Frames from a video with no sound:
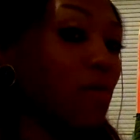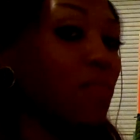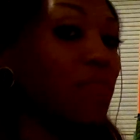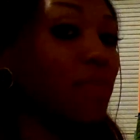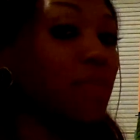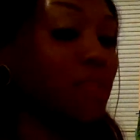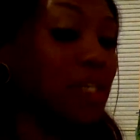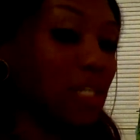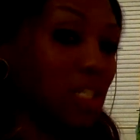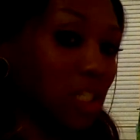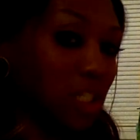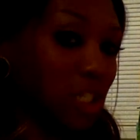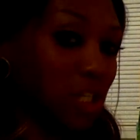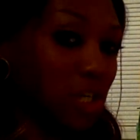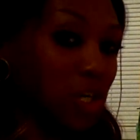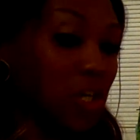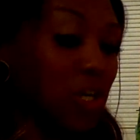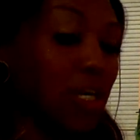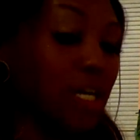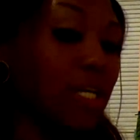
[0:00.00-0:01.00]
for this
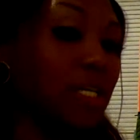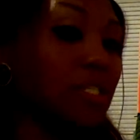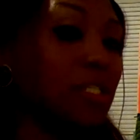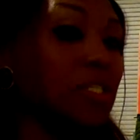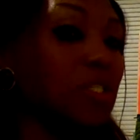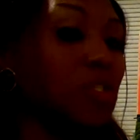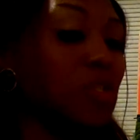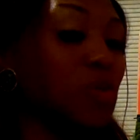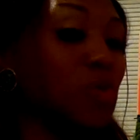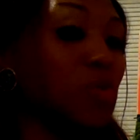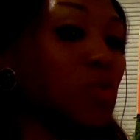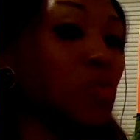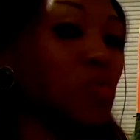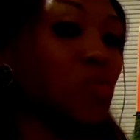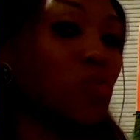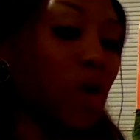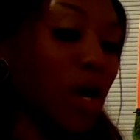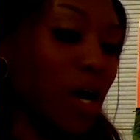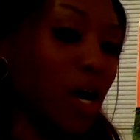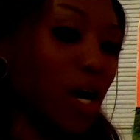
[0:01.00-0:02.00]
year is to
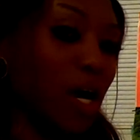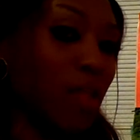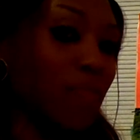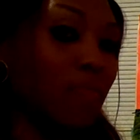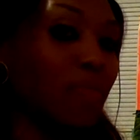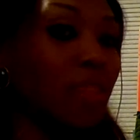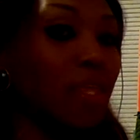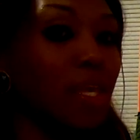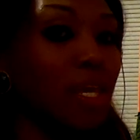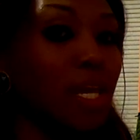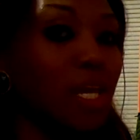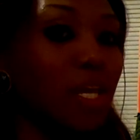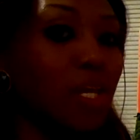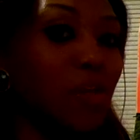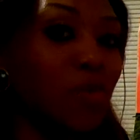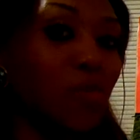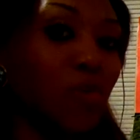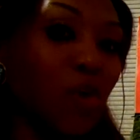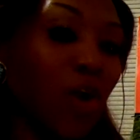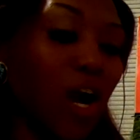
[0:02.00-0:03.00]
run the
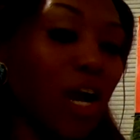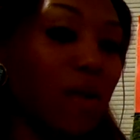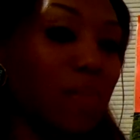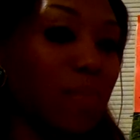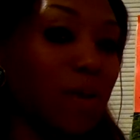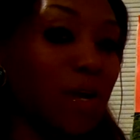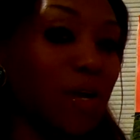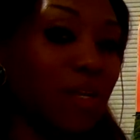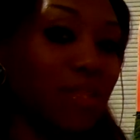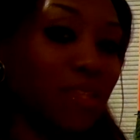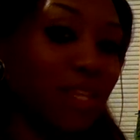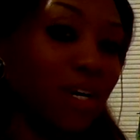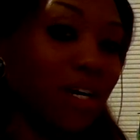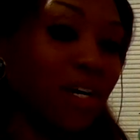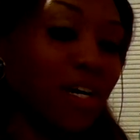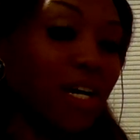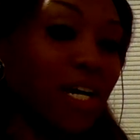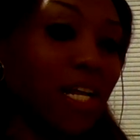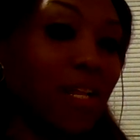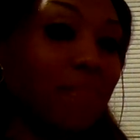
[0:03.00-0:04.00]
New York
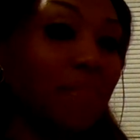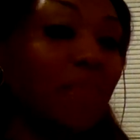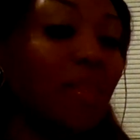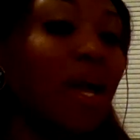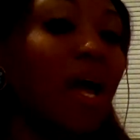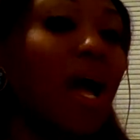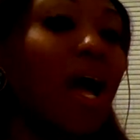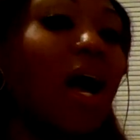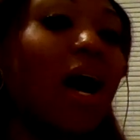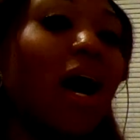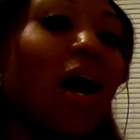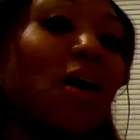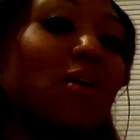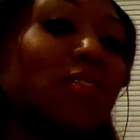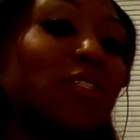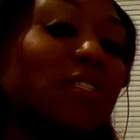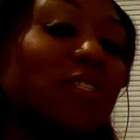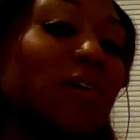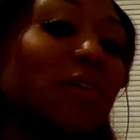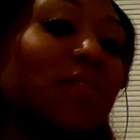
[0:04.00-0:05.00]
Marathon. I
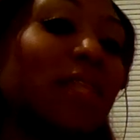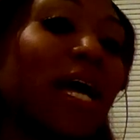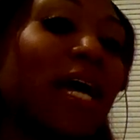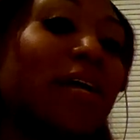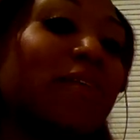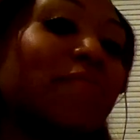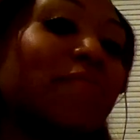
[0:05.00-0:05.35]
also like